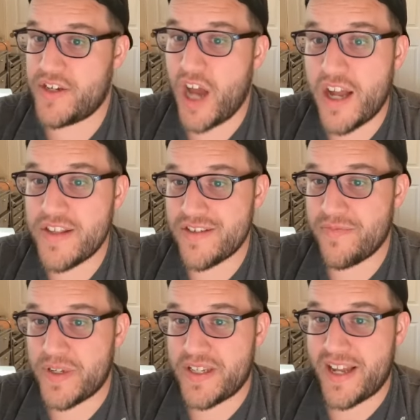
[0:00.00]
Tons
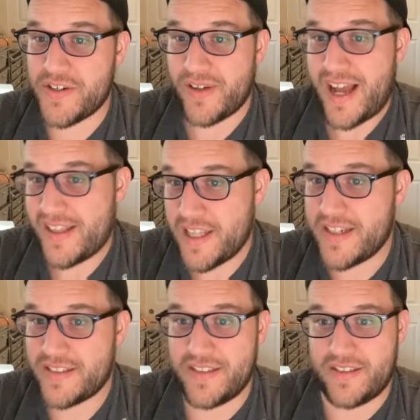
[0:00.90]
of potential
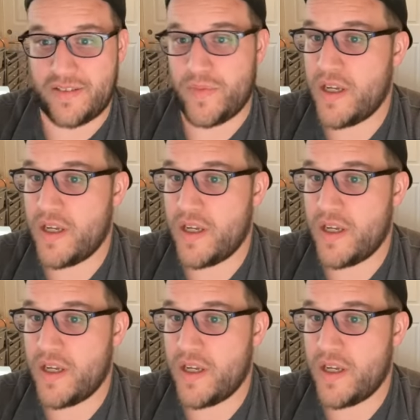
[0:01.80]
athleticism,